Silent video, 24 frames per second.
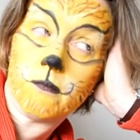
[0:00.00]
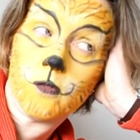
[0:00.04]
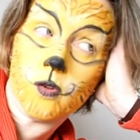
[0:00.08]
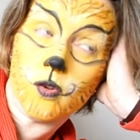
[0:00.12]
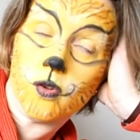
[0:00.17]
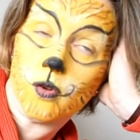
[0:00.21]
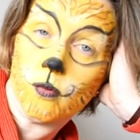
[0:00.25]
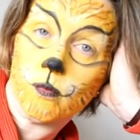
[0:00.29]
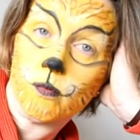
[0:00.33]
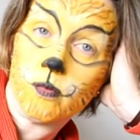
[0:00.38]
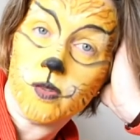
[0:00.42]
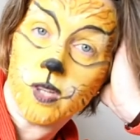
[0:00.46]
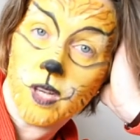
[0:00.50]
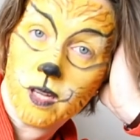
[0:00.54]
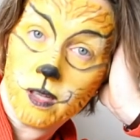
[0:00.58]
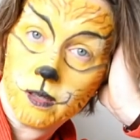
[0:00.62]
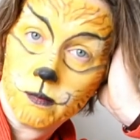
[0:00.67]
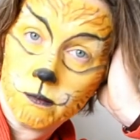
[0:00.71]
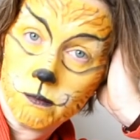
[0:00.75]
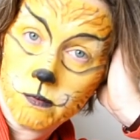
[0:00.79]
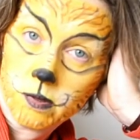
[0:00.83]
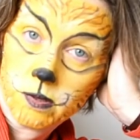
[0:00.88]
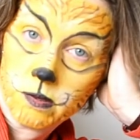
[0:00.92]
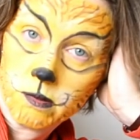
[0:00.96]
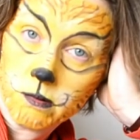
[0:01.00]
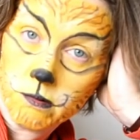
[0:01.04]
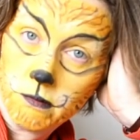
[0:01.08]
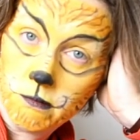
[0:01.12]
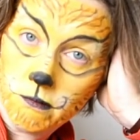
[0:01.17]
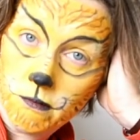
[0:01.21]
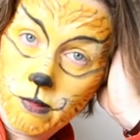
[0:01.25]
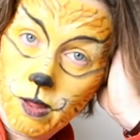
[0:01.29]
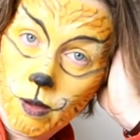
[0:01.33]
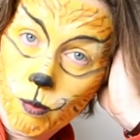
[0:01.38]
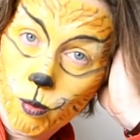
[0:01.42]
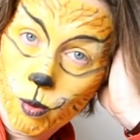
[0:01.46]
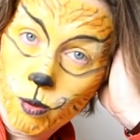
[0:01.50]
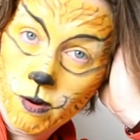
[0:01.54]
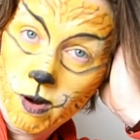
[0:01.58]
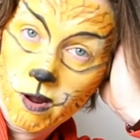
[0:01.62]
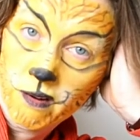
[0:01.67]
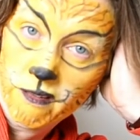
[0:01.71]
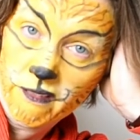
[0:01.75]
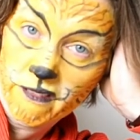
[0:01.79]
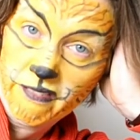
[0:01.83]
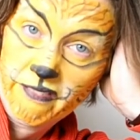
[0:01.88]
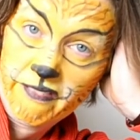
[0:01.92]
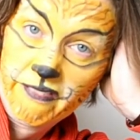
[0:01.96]
Sometimes they were
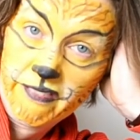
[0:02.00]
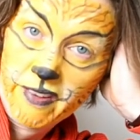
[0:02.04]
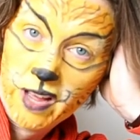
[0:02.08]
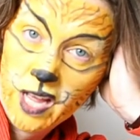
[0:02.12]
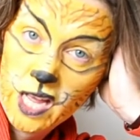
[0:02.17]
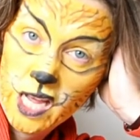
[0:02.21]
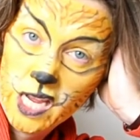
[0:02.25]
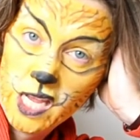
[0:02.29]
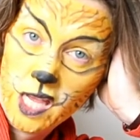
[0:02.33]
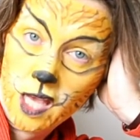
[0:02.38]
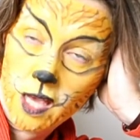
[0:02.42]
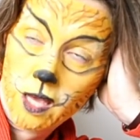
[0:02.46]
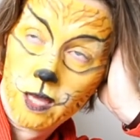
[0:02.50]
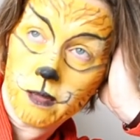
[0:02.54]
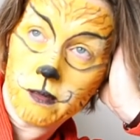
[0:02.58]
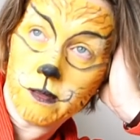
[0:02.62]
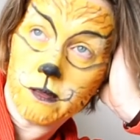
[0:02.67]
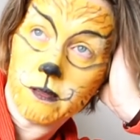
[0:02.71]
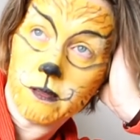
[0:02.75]
on fire.